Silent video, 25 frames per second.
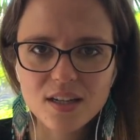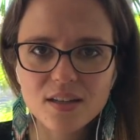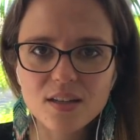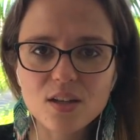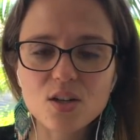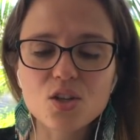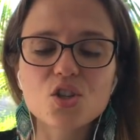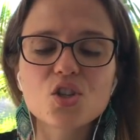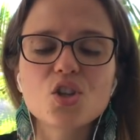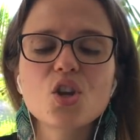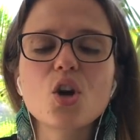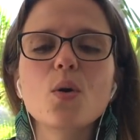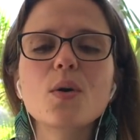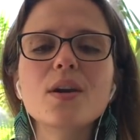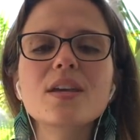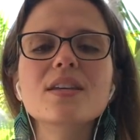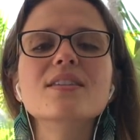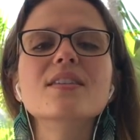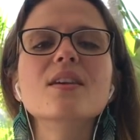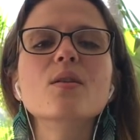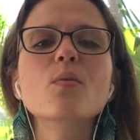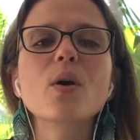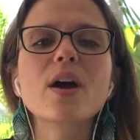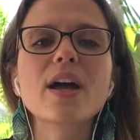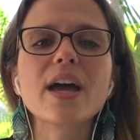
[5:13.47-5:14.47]
There's no
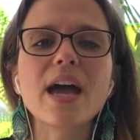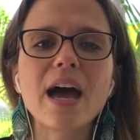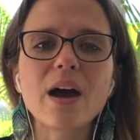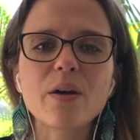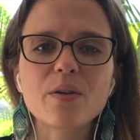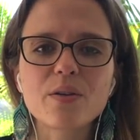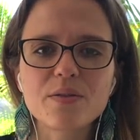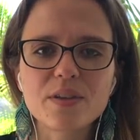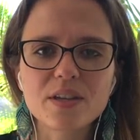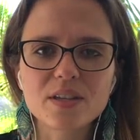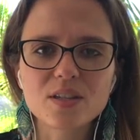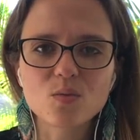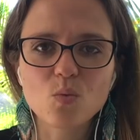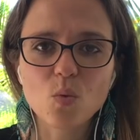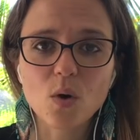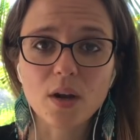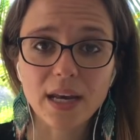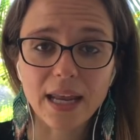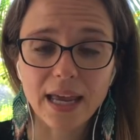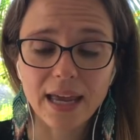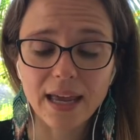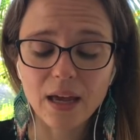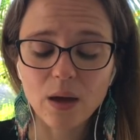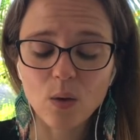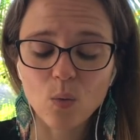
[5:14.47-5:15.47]
easy way out of this
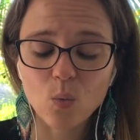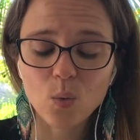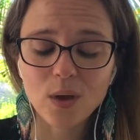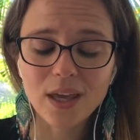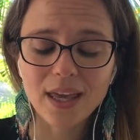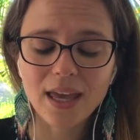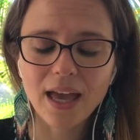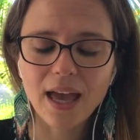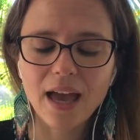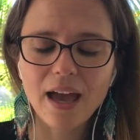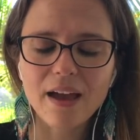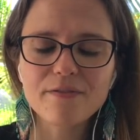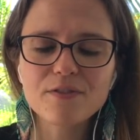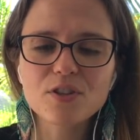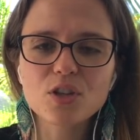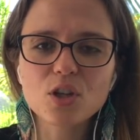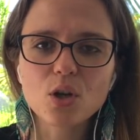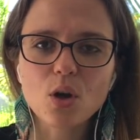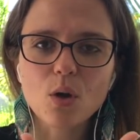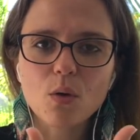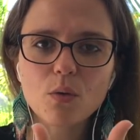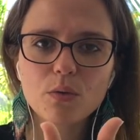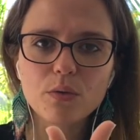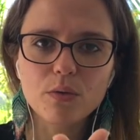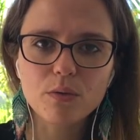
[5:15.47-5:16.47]
one. We have to
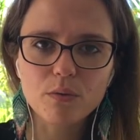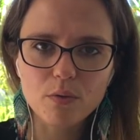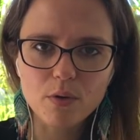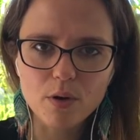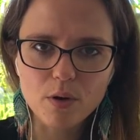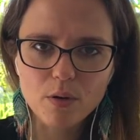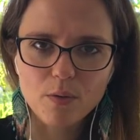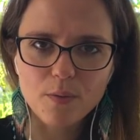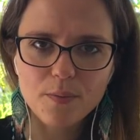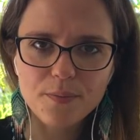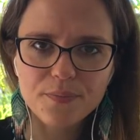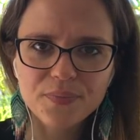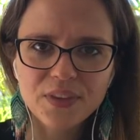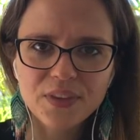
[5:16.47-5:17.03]
go through.